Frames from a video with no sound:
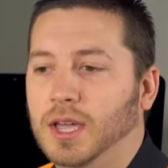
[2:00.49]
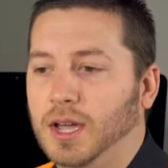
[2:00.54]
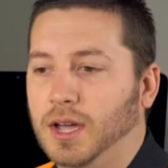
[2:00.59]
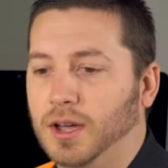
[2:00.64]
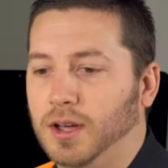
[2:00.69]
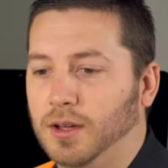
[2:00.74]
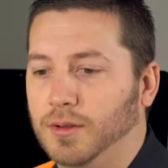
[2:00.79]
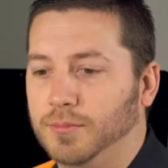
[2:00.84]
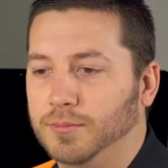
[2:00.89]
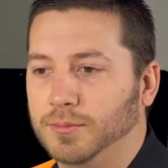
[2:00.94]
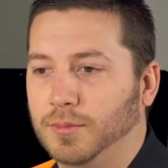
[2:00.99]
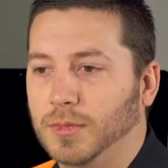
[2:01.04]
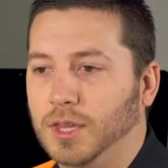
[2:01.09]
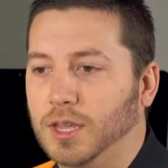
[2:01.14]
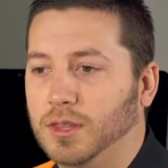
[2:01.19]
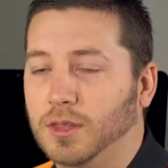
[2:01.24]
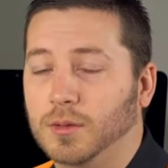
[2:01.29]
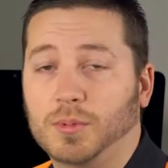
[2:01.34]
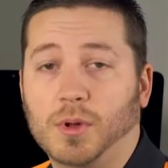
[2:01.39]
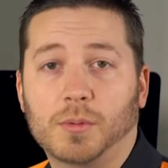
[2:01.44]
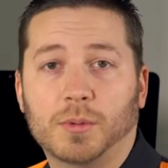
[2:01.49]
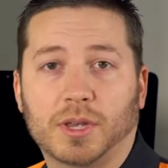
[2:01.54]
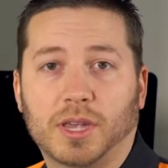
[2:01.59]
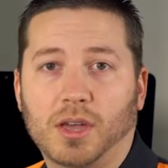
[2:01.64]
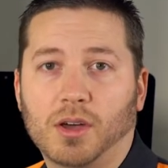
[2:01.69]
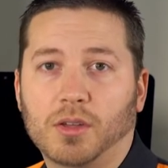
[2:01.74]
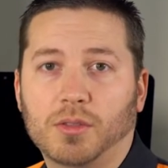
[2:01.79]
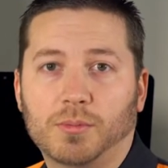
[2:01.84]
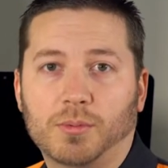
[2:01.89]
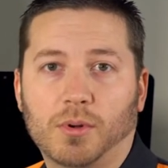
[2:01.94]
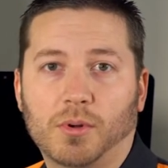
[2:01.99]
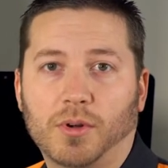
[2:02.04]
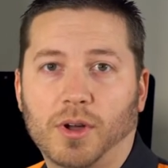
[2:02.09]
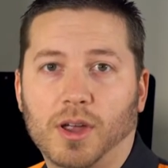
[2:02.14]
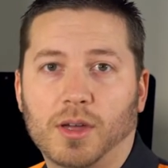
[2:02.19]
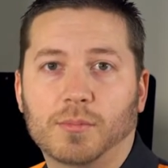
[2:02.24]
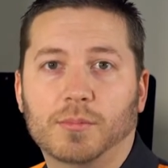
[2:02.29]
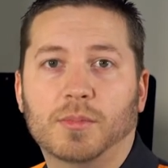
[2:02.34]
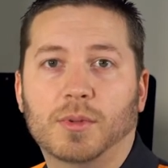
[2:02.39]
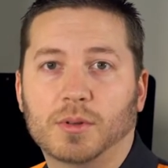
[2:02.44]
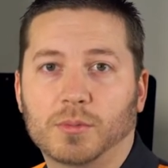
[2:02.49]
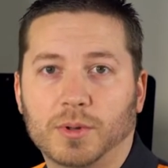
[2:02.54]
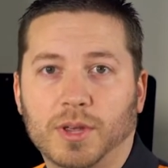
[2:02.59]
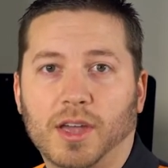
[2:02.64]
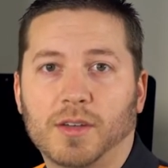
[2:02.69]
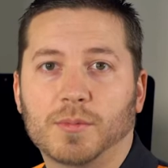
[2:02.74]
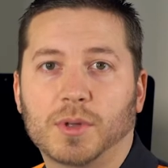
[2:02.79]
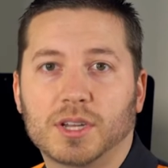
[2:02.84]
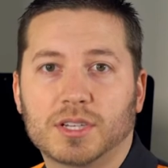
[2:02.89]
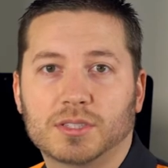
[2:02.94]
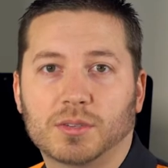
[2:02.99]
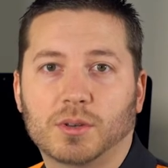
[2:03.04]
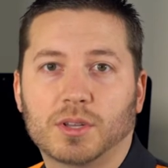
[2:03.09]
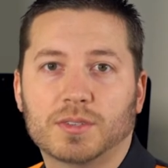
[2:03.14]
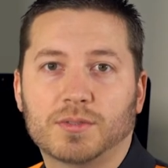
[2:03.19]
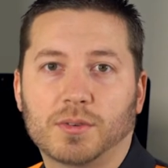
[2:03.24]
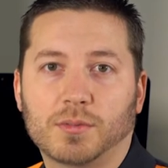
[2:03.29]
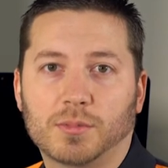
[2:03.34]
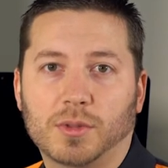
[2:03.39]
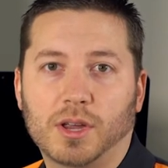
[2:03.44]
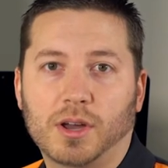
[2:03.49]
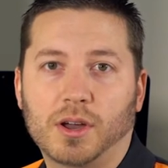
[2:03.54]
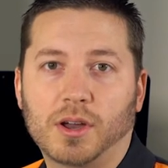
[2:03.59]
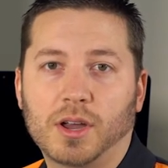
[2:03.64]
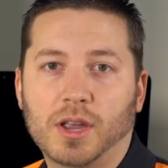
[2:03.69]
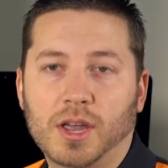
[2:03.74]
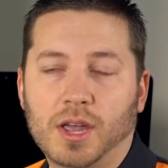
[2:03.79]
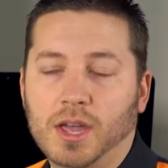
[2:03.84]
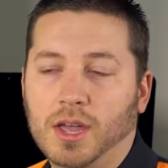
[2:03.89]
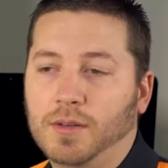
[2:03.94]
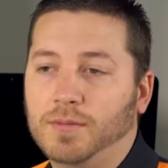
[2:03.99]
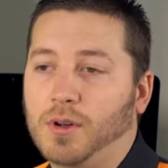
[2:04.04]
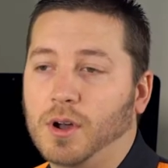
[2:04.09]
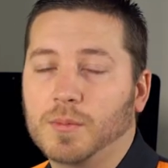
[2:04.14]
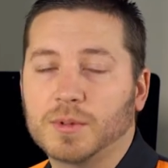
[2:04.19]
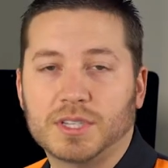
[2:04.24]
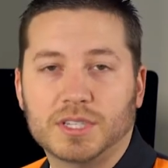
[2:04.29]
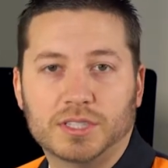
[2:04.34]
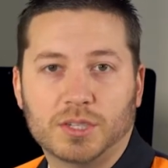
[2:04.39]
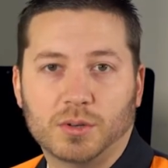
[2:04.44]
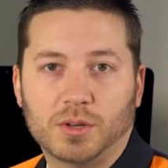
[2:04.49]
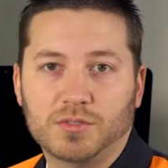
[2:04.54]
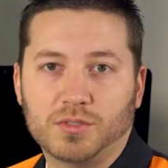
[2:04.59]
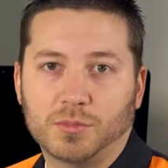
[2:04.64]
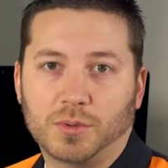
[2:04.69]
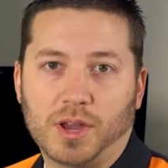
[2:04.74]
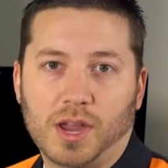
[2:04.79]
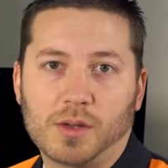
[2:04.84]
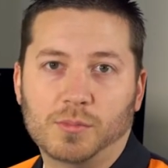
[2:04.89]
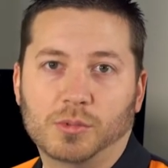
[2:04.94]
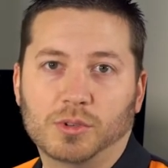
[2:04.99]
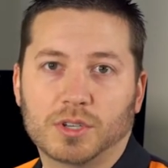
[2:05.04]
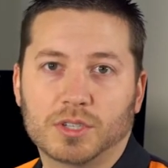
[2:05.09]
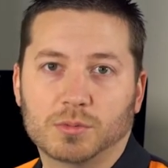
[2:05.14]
Um, the public health program, we many students from there. Pharmacy students from Campbell